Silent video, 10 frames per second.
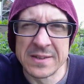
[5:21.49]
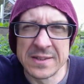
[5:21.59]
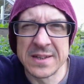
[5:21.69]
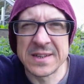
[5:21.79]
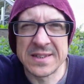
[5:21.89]

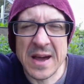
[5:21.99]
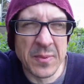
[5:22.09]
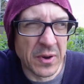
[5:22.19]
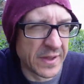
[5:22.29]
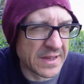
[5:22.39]
Since I
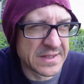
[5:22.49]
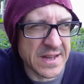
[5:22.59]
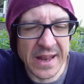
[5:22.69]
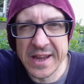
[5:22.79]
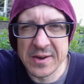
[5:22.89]
started putting these
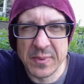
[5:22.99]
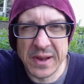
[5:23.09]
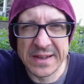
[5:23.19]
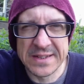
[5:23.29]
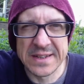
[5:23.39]
delicate
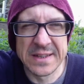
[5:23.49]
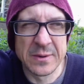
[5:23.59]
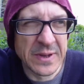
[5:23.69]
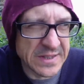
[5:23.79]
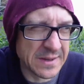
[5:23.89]
plants in, the
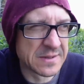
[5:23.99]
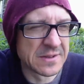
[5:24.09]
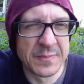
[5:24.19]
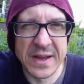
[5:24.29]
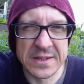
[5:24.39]
wind seems to
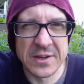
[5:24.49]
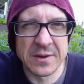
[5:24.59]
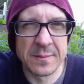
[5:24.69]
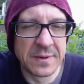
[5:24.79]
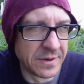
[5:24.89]
have picked
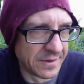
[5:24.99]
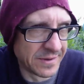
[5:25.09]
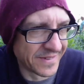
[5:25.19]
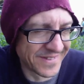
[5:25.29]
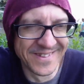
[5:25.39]
up.
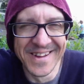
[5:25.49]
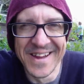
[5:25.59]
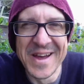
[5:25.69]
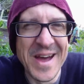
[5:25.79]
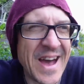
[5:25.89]

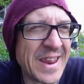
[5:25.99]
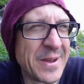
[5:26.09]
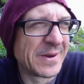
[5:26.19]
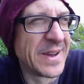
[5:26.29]
Anyway,